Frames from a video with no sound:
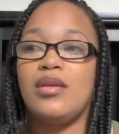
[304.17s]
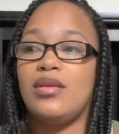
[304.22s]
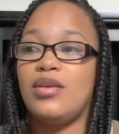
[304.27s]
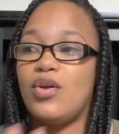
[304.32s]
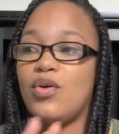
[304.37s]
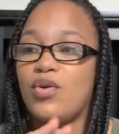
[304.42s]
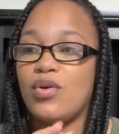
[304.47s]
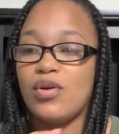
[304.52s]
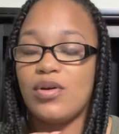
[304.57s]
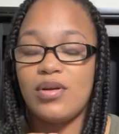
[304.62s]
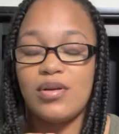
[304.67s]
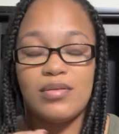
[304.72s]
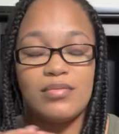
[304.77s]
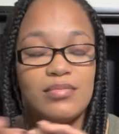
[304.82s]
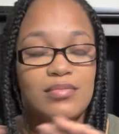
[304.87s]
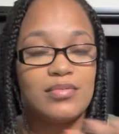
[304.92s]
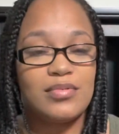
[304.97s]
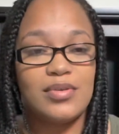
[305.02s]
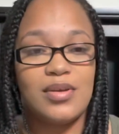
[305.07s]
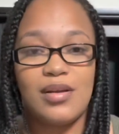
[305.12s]
your,
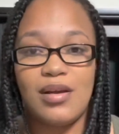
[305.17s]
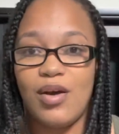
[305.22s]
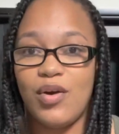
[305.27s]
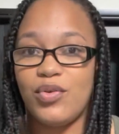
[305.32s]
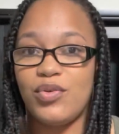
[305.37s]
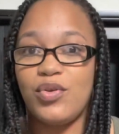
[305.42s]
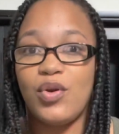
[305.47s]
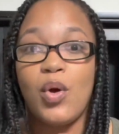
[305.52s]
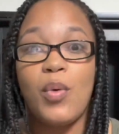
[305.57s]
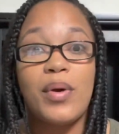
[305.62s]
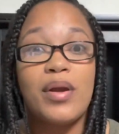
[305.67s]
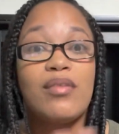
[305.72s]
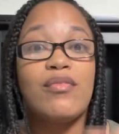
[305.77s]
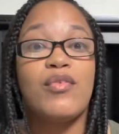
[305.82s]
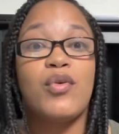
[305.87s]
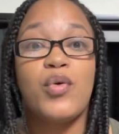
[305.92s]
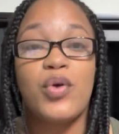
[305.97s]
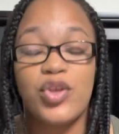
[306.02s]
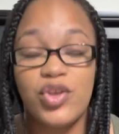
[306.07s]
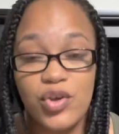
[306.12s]
you know, you don't want to
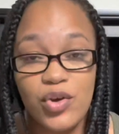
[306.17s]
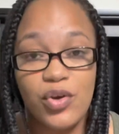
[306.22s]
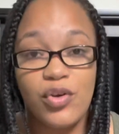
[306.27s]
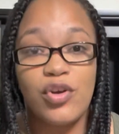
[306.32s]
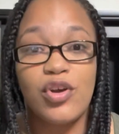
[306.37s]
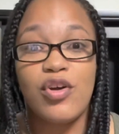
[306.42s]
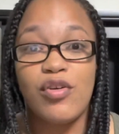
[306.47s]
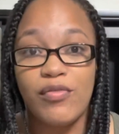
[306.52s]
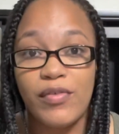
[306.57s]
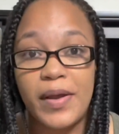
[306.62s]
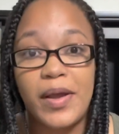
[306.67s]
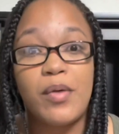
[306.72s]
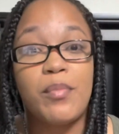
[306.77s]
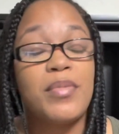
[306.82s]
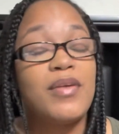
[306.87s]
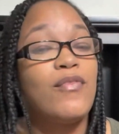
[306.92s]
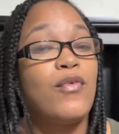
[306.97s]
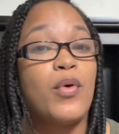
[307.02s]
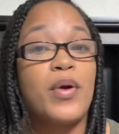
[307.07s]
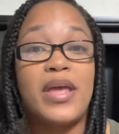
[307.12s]
ruin your career
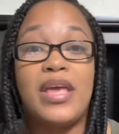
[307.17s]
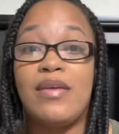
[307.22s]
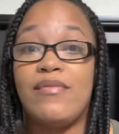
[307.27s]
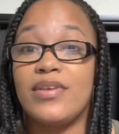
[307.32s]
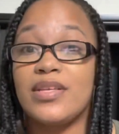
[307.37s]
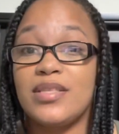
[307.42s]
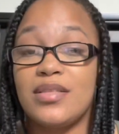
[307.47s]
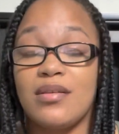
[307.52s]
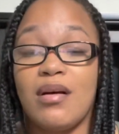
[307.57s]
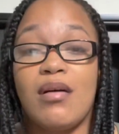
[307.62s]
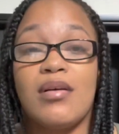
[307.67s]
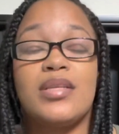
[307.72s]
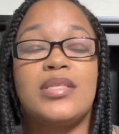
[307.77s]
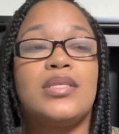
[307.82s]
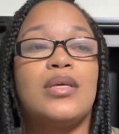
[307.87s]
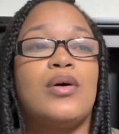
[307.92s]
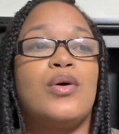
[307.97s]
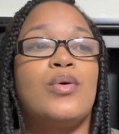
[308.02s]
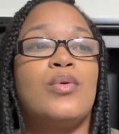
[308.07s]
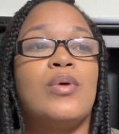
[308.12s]
before it even starts.
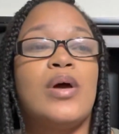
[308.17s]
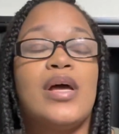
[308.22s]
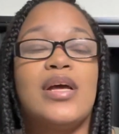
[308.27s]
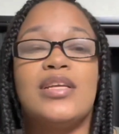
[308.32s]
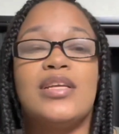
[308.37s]
So